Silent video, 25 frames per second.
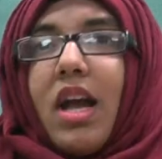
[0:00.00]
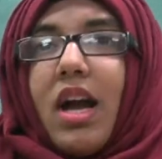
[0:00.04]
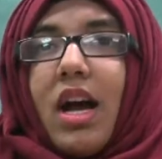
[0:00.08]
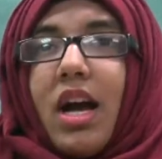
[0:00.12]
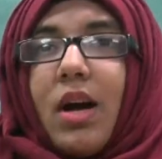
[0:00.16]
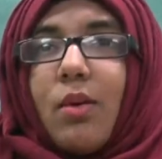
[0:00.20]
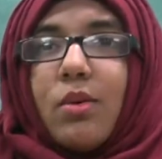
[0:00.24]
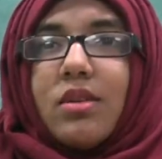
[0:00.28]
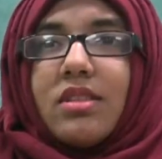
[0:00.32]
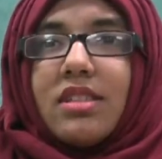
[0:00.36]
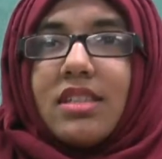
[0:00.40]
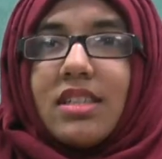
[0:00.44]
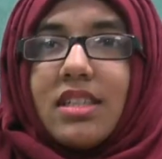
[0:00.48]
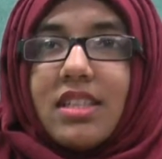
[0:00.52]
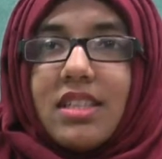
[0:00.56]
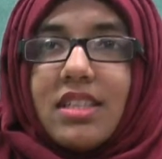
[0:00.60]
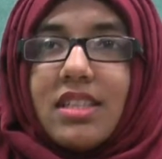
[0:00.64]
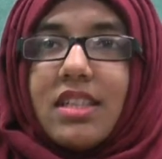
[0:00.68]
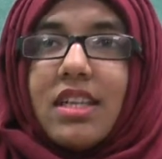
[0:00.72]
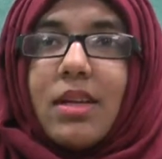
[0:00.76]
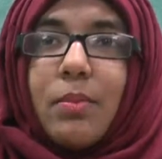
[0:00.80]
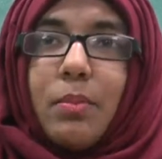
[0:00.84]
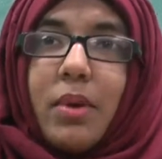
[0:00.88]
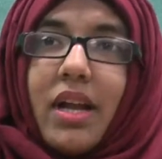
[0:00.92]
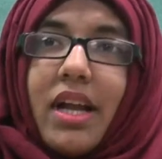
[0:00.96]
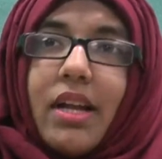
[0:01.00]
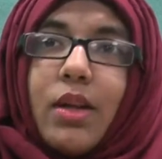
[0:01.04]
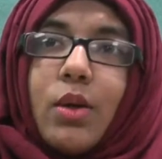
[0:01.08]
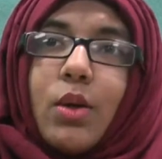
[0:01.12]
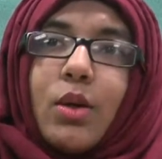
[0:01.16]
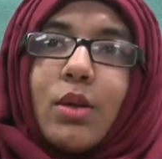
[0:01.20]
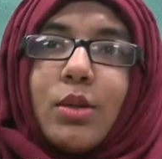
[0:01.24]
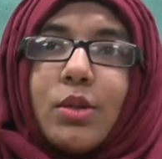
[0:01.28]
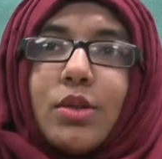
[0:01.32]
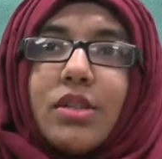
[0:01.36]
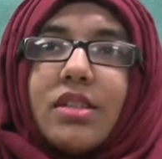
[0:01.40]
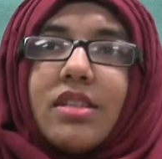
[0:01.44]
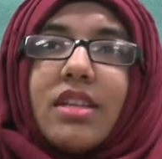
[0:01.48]
I was initially planning
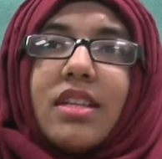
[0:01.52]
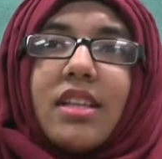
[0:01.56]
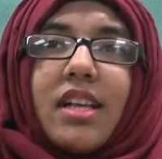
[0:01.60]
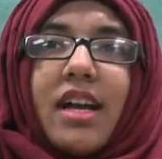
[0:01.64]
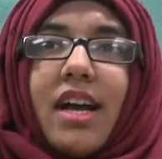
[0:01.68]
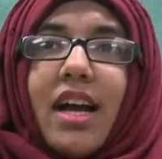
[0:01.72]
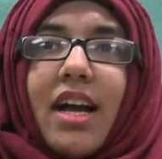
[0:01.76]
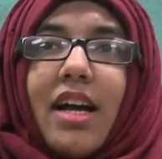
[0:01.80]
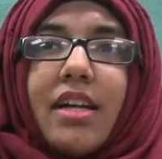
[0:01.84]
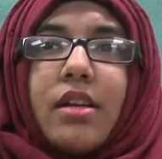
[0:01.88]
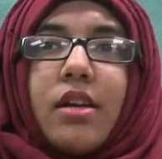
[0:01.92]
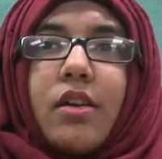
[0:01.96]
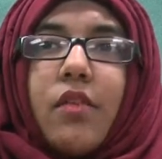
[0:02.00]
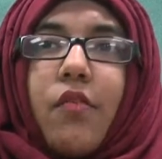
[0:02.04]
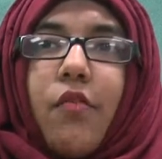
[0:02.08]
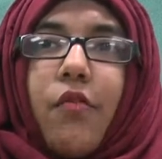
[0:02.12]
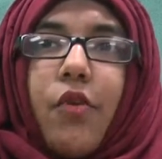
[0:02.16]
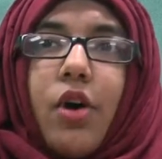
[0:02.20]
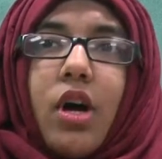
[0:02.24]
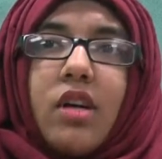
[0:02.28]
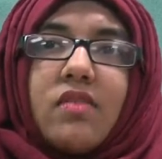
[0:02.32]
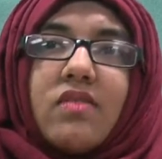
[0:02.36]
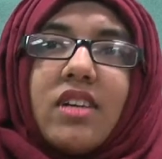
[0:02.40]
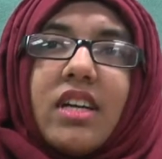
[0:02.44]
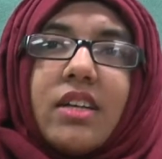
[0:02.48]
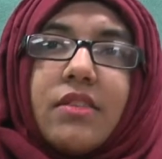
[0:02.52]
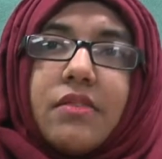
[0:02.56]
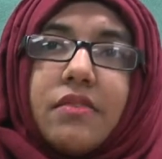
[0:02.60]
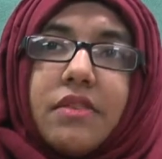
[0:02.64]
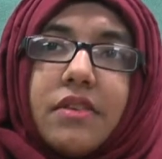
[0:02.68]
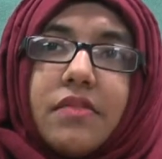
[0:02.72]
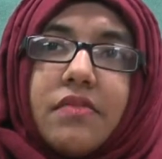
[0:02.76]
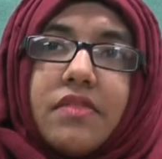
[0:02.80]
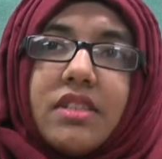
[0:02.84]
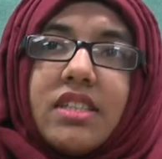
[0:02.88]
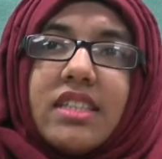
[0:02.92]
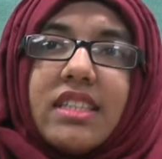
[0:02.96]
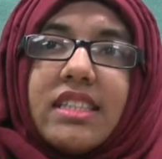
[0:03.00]
on using the Canon
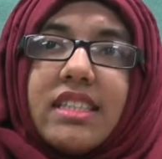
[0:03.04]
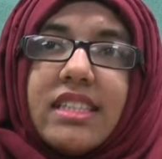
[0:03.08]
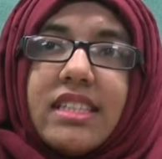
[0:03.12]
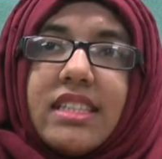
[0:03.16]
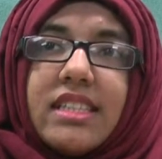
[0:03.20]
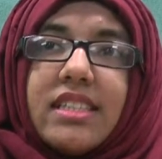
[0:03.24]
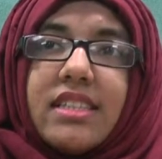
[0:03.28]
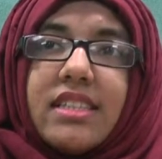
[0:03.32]
450D